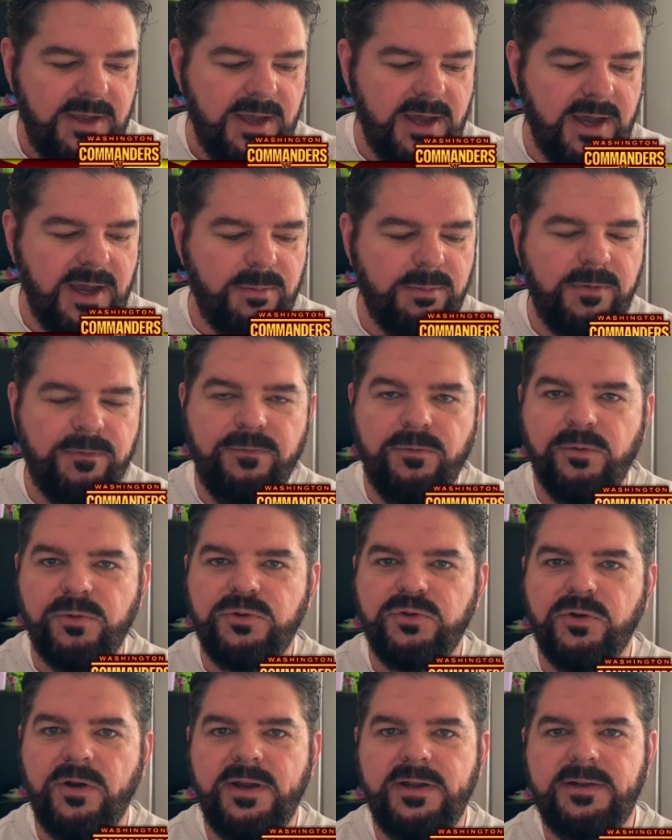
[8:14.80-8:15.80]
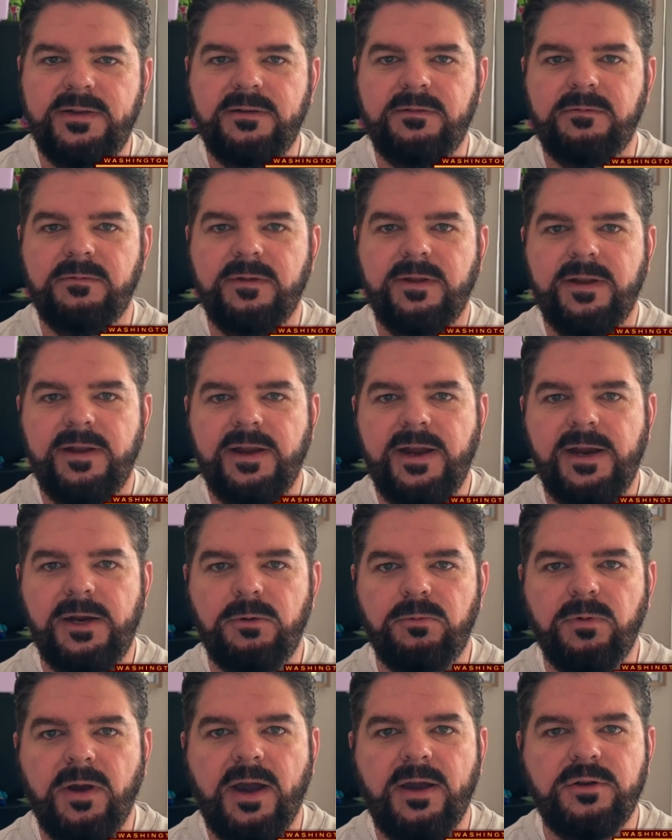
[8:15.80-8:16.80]
uh, before trading Aaron
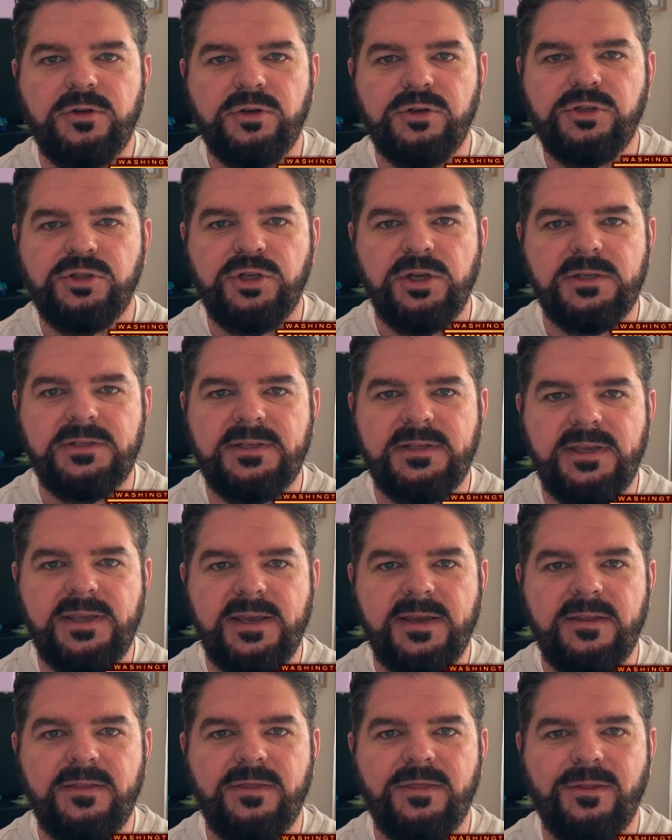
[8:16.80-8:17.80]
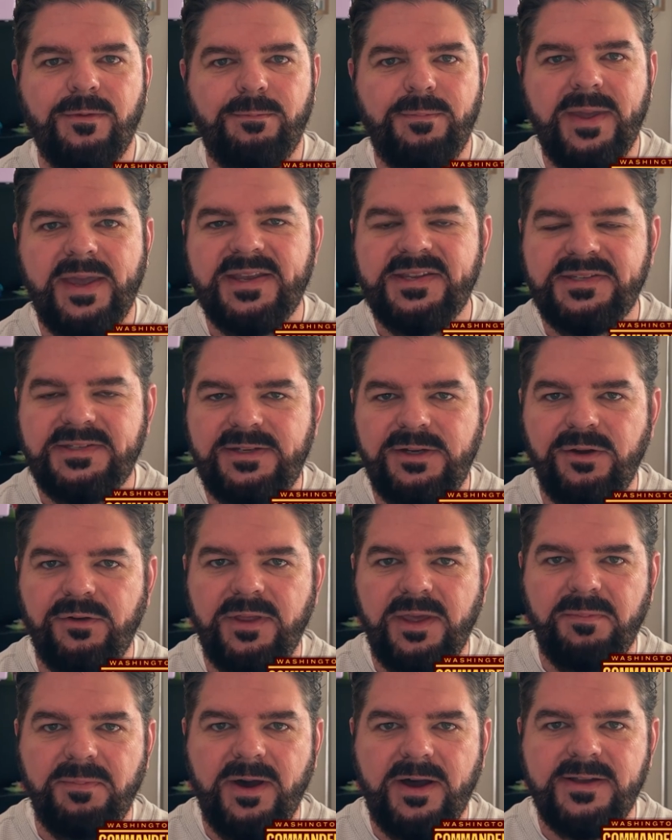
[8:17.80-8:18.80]
Rodgers just to get the best deal
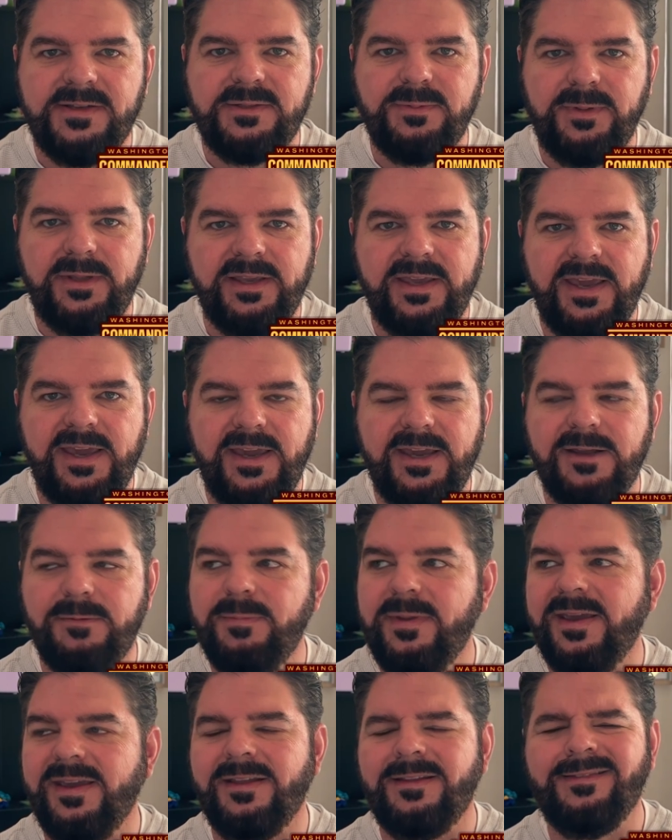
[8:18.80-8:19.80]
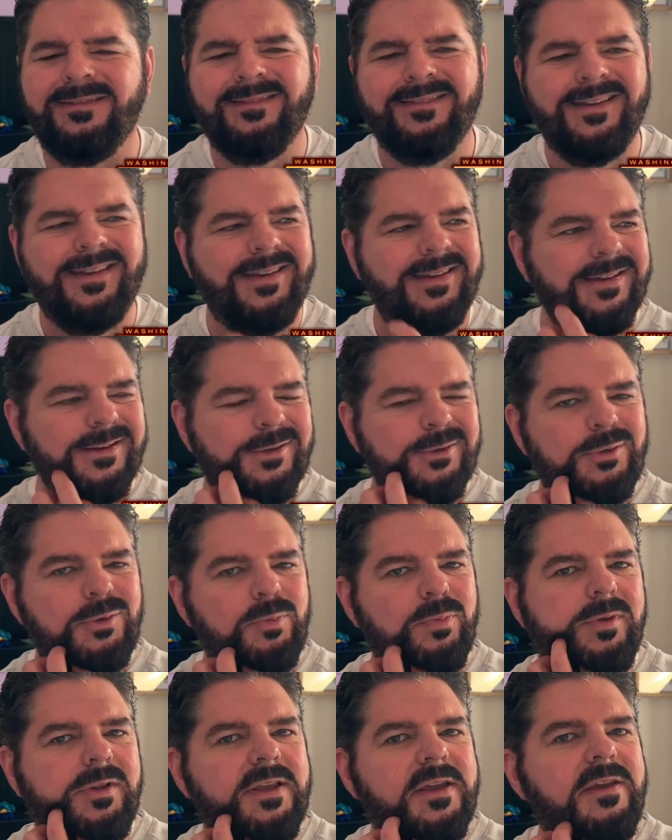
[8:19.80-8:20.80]
they possibly can. Man, could you
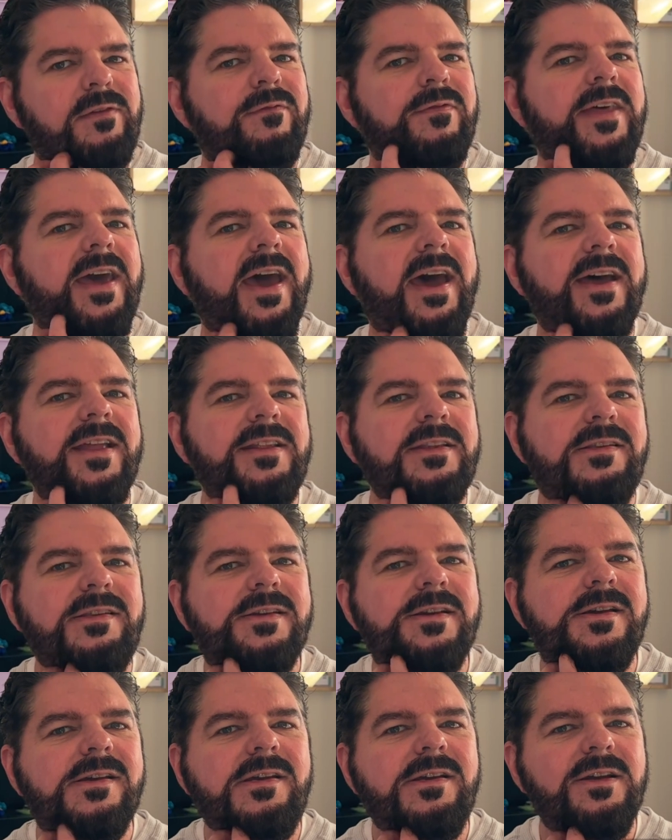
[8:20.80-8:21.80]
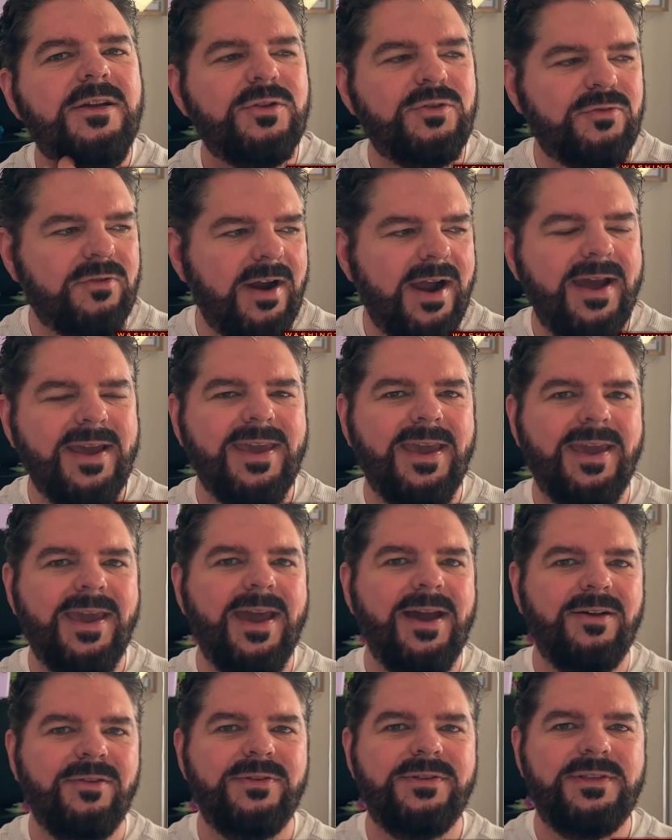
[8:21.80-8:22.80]
believe that dragging
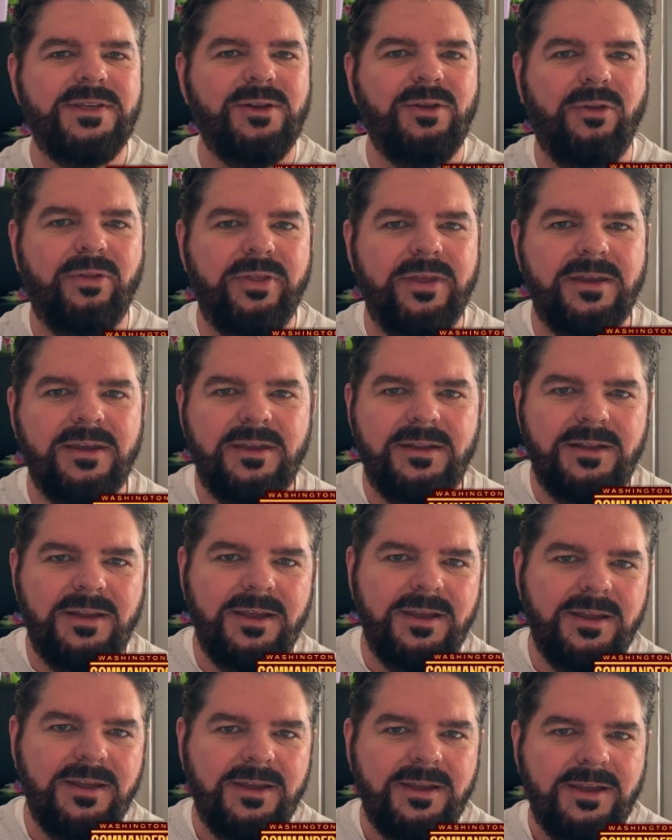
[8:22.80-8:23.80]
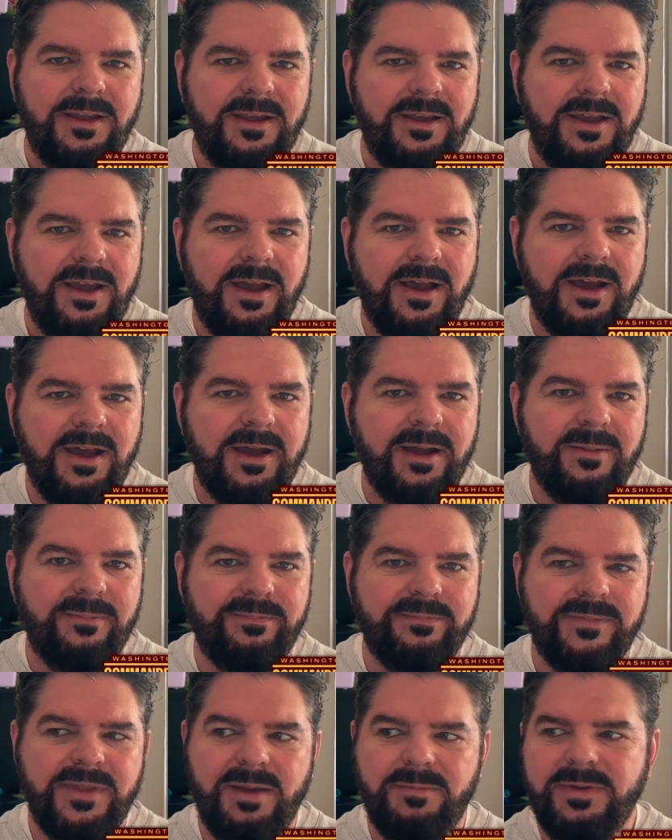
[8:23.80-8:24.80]
out until then?
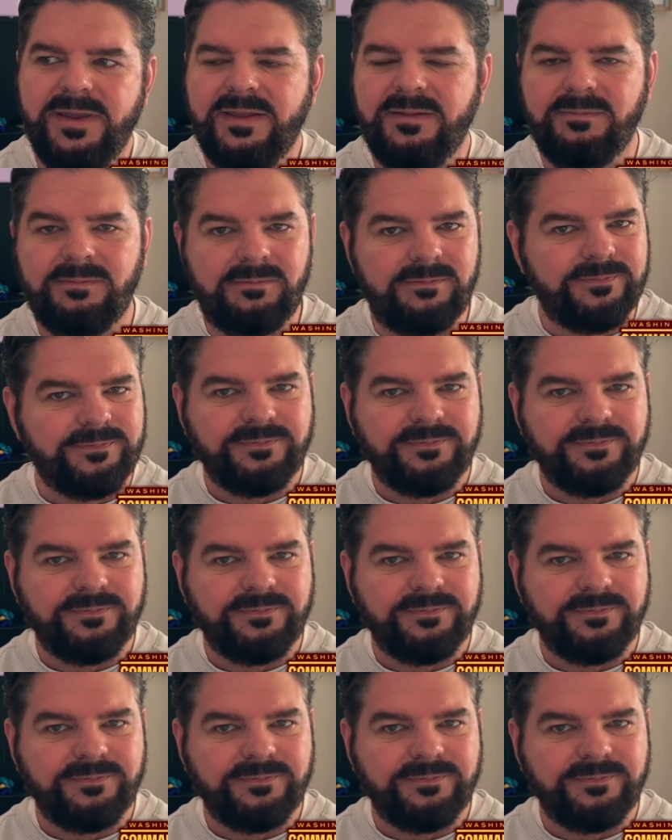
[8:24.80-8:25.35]
Um, I mean,